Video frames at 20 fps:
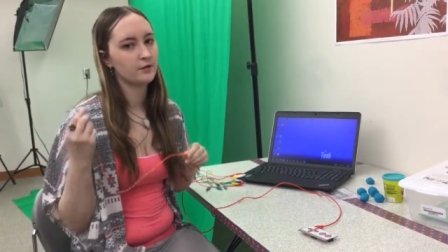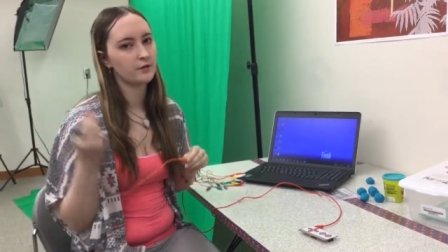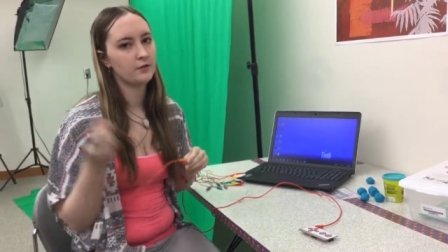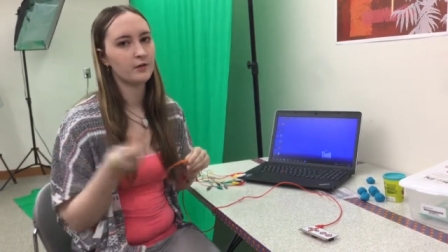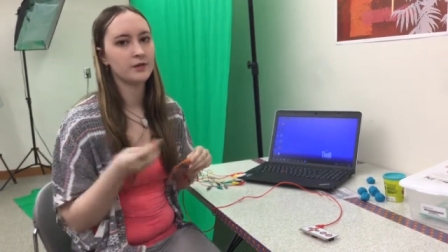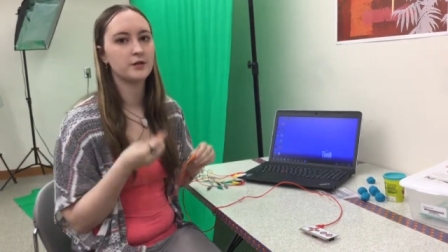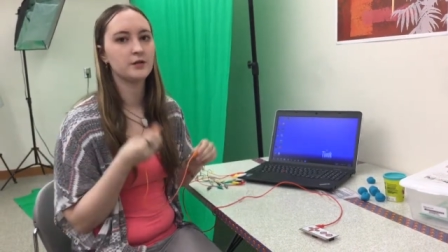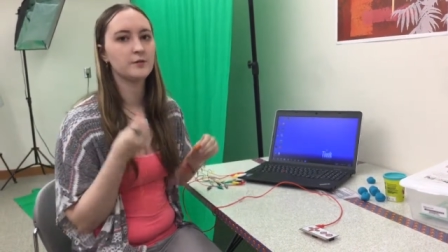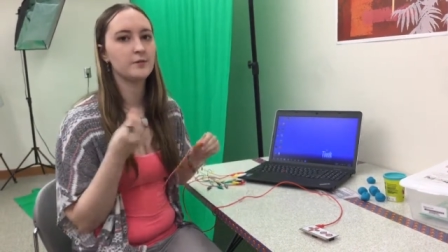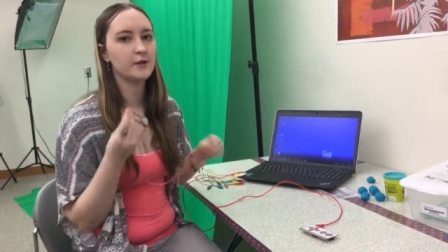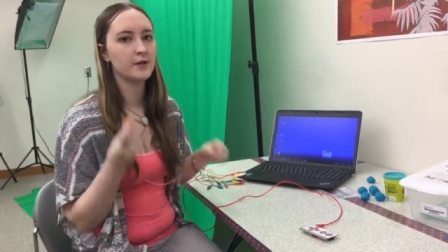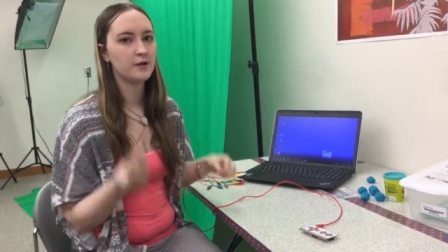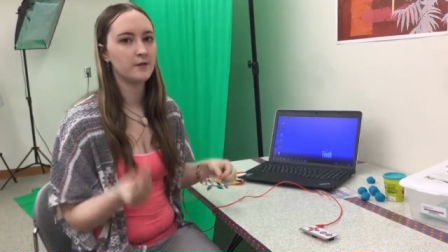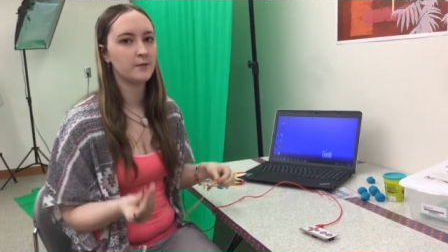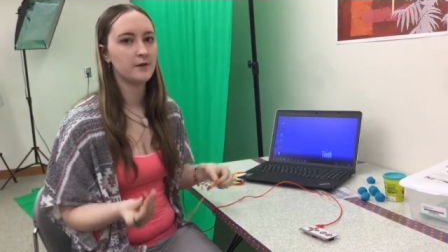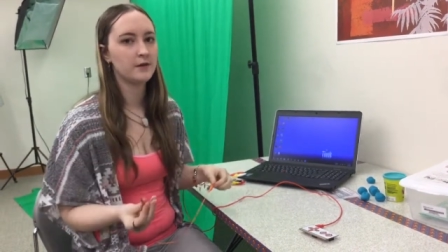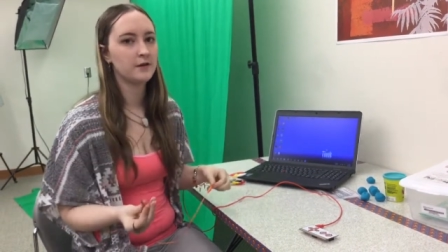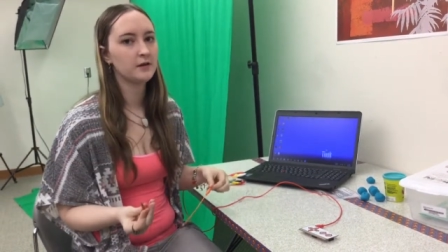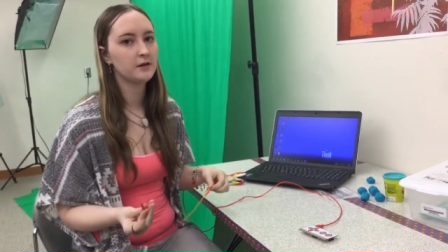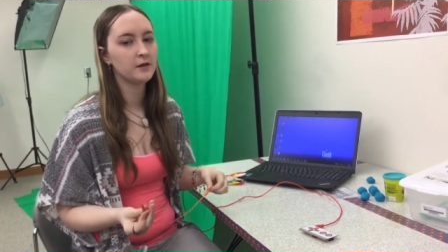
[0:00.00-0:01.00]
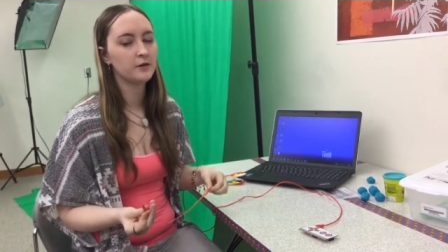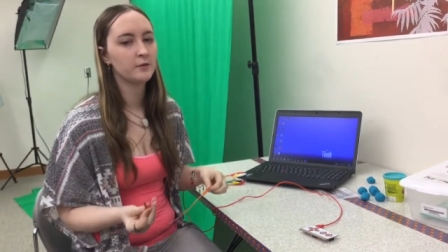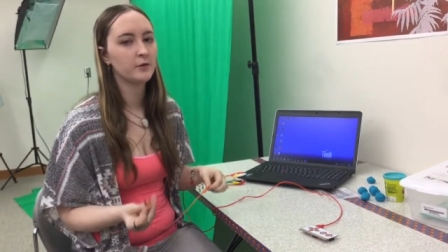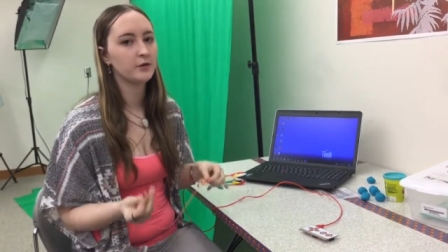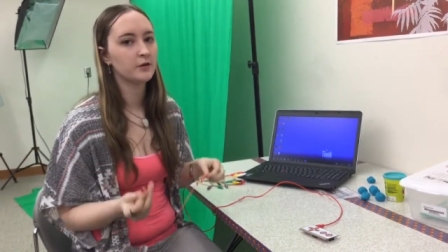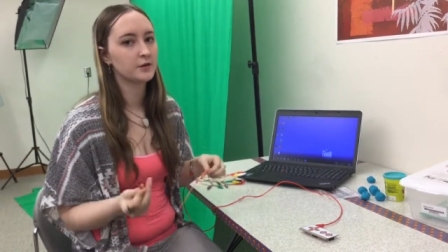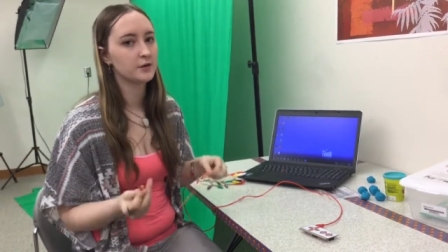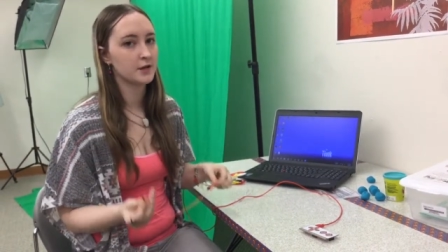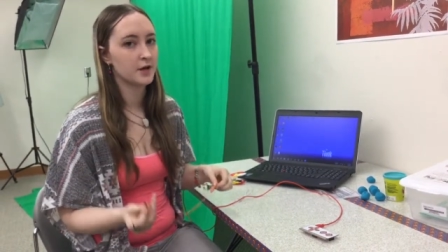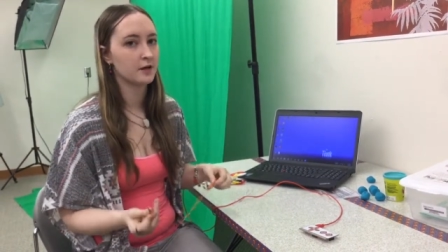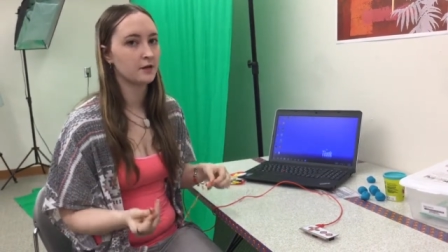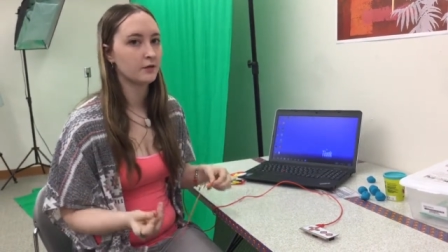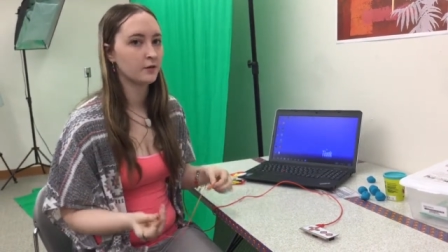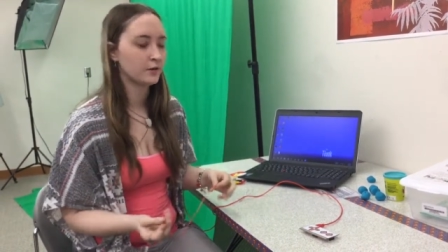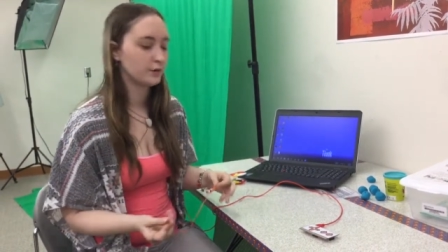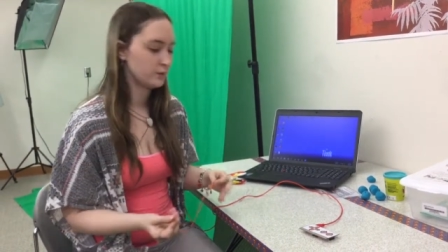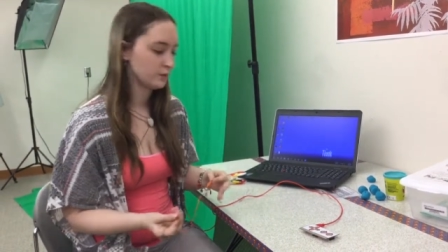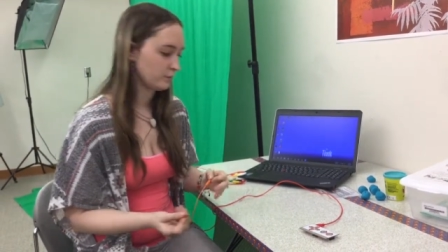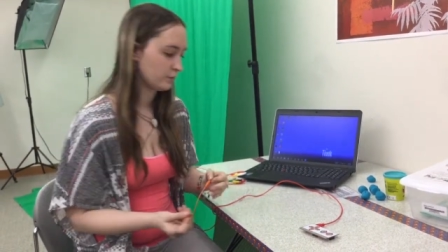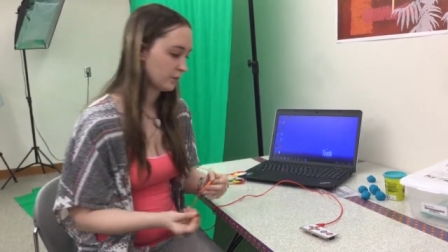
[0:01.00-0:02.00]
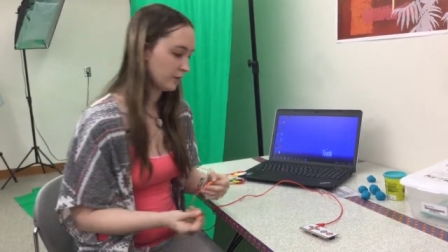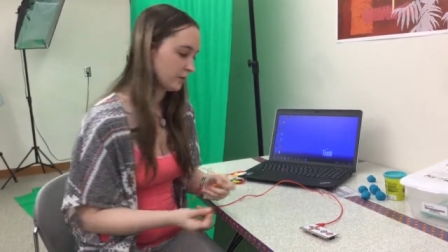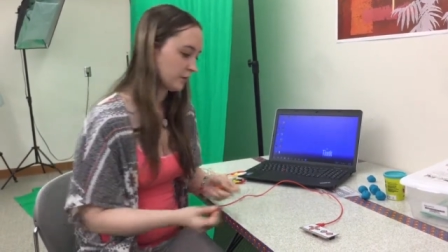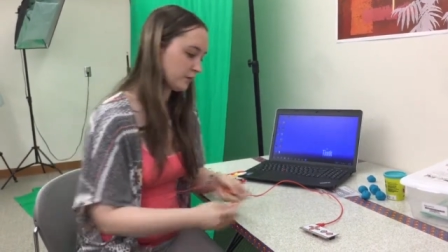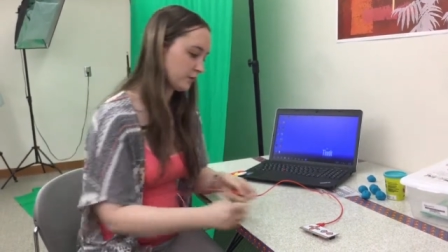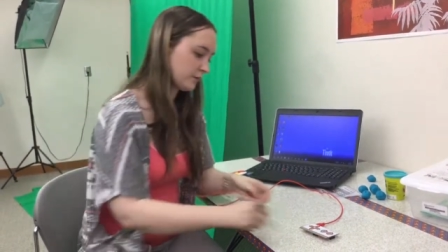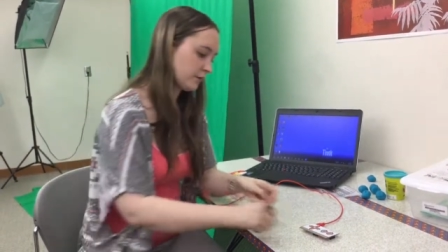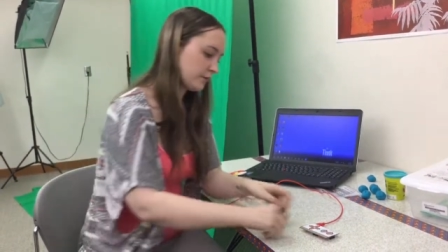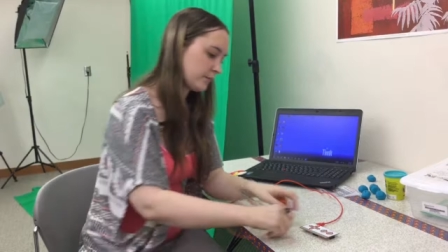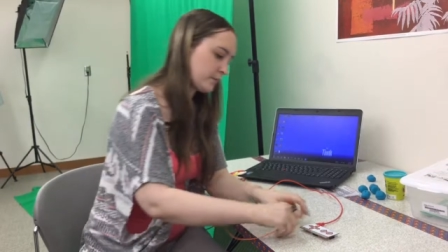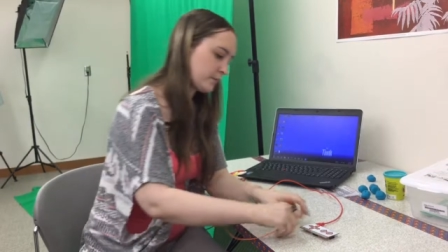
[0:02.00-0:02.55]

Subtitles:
otherwise your Makey Makey keyboard is not going to work.